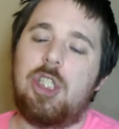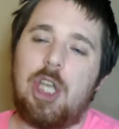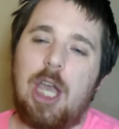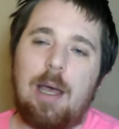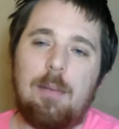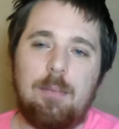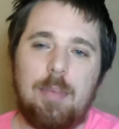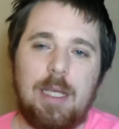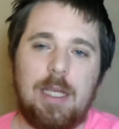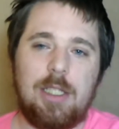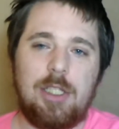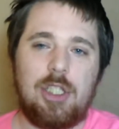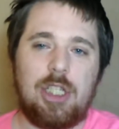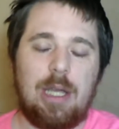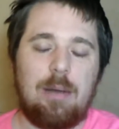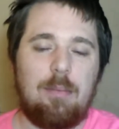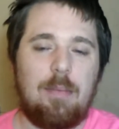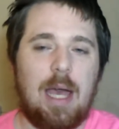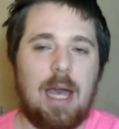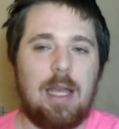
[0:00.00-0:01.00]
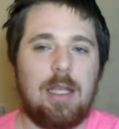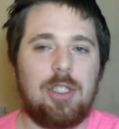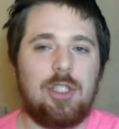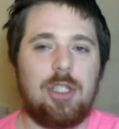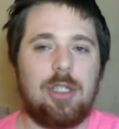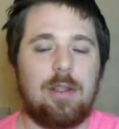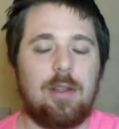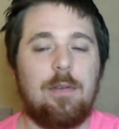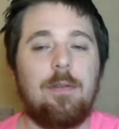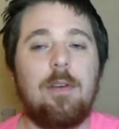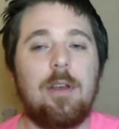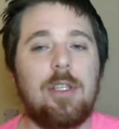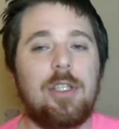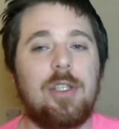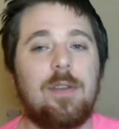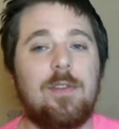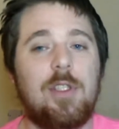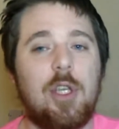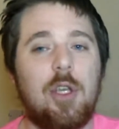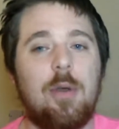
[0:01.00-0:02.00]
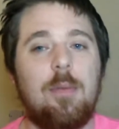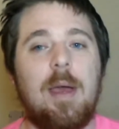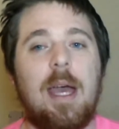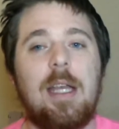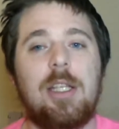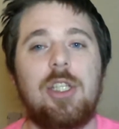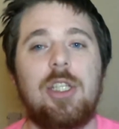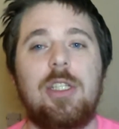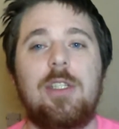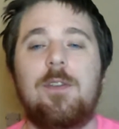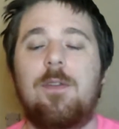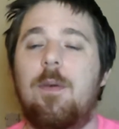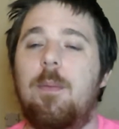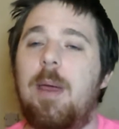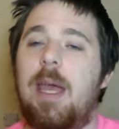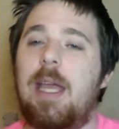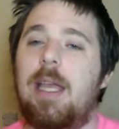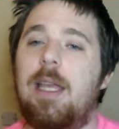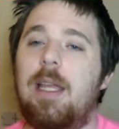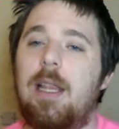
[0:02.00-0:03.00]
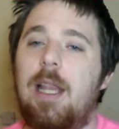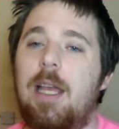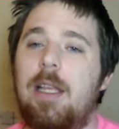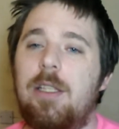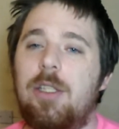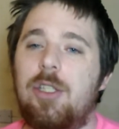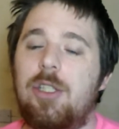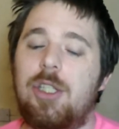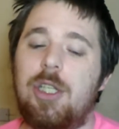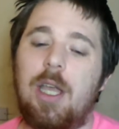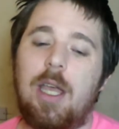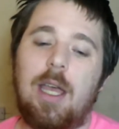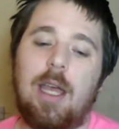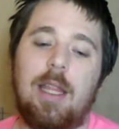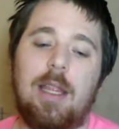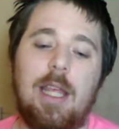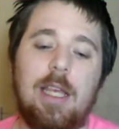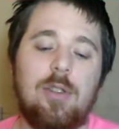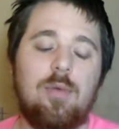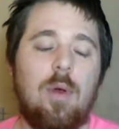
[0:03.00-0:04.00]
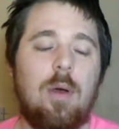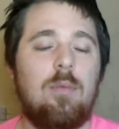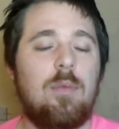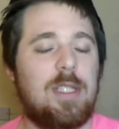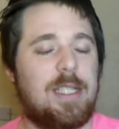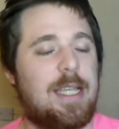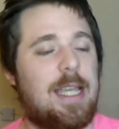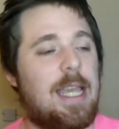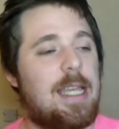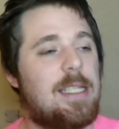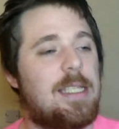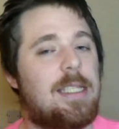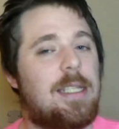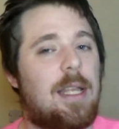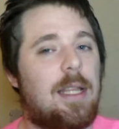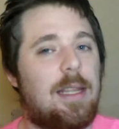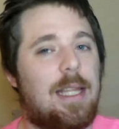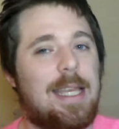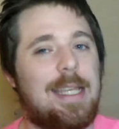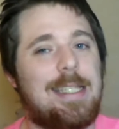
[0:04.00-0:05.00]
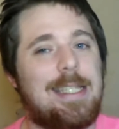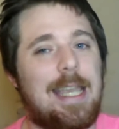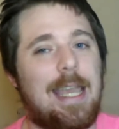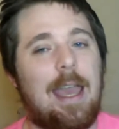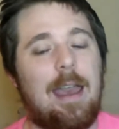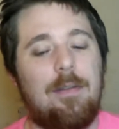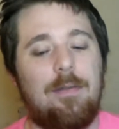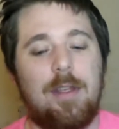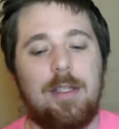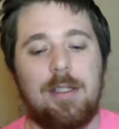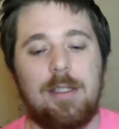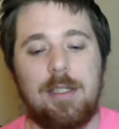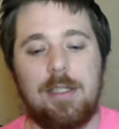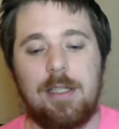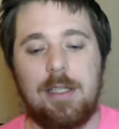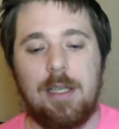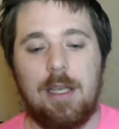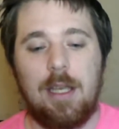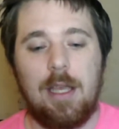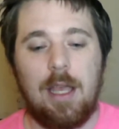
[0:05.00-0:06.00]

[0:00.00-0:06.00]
Championship match, the first of two matches for Becky Lynch, and this one was against Lacey Evans.